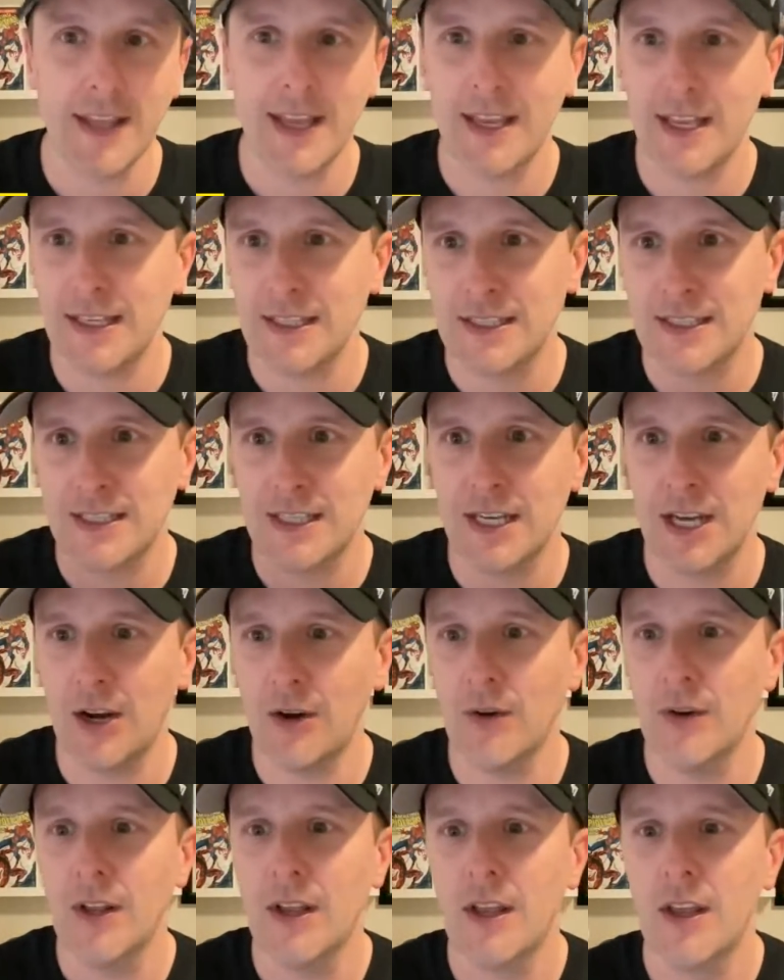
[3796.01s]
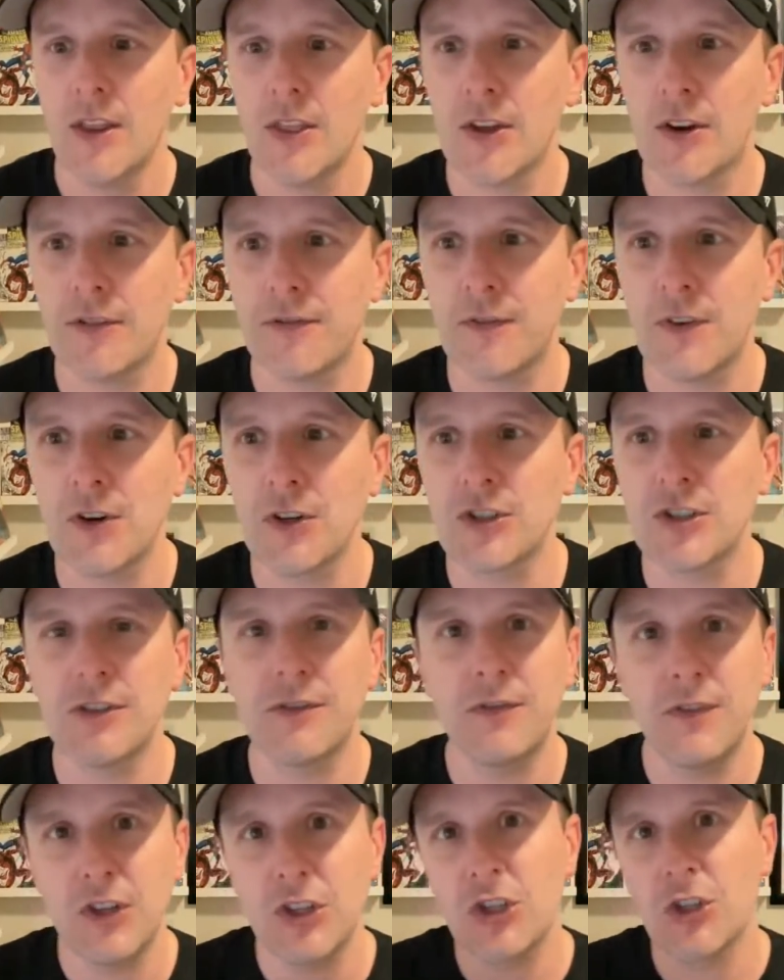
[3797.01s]
Like it's, you know, their first
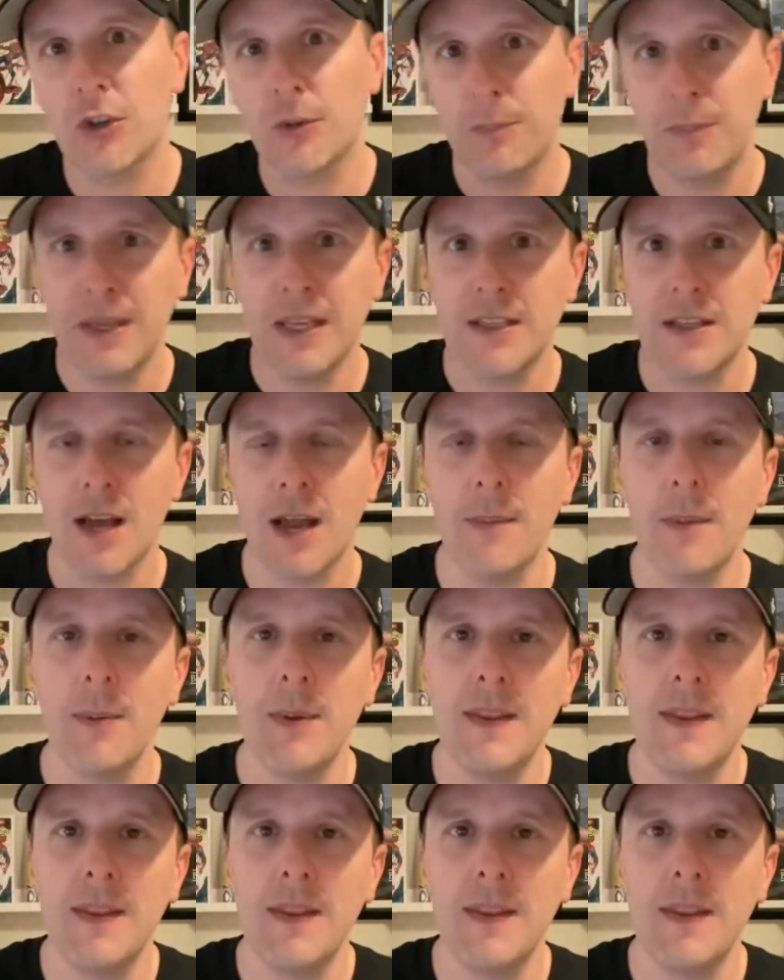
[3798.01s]
official big time.